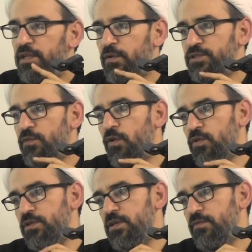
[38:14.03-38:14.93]
there was a
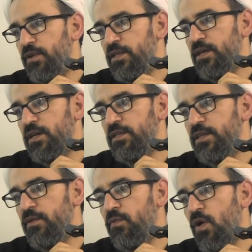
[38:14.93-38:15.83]
vote whether
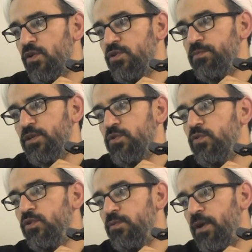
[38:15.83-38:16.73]
they want to be
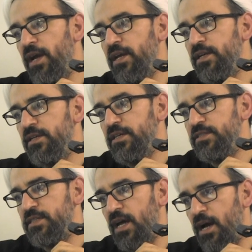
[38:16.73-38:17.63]
ruled by
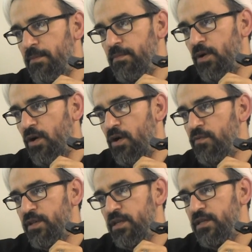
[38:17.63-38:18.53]
Islam
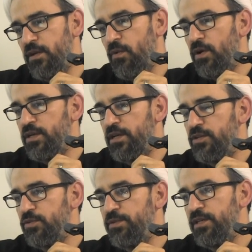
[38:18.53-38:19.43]
or whether they want
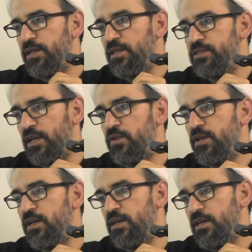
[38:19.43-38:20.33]
it to be a
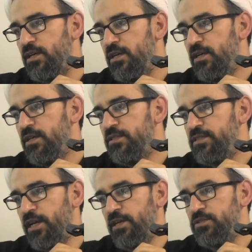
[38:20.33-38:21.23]
secular
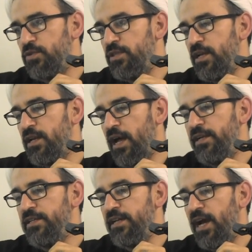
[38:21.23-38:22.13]
state. So, they
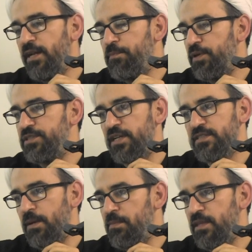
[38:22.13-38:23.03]
99
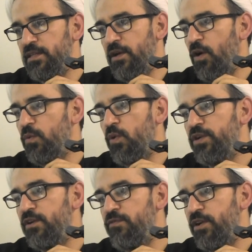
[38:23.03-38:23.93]
percent something they all
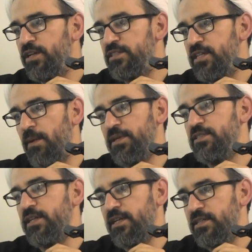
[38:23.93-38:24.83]
voted for an Islamic
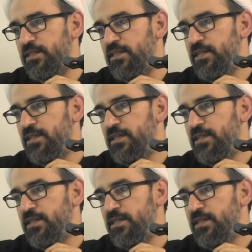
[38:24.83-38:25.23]
state.